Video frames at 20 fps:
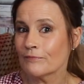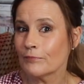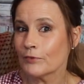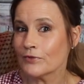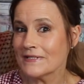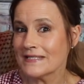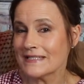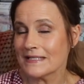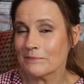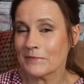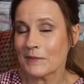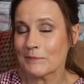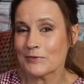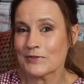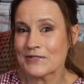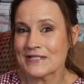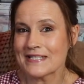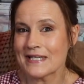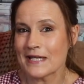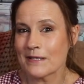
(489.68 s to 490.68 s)
of buttons in my
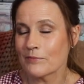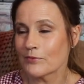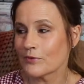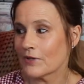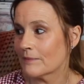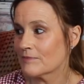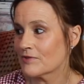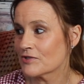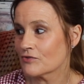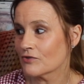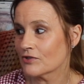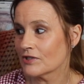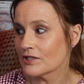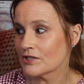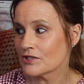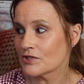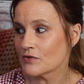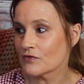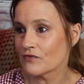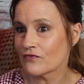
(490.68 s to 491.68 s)
button tin, but I'm
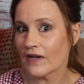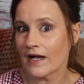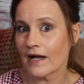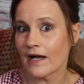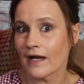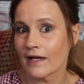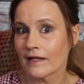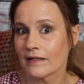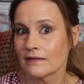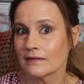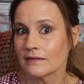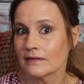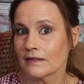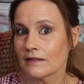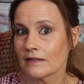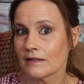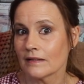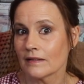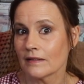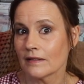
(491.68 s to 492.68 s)
struggling to find
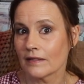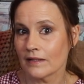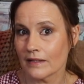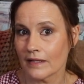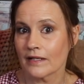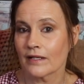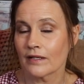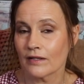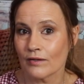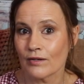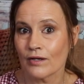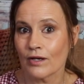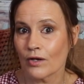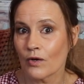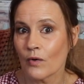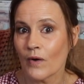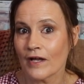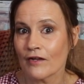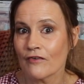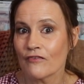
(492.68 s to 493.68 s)
like
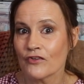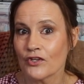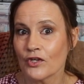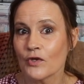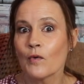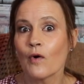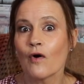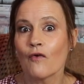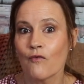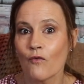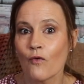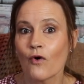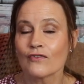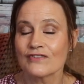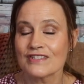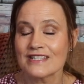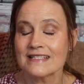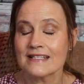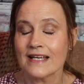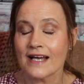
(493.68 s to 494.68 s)
quite a few of
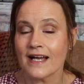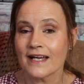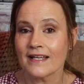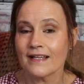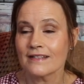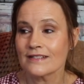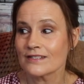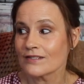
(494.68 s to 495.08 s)
one style.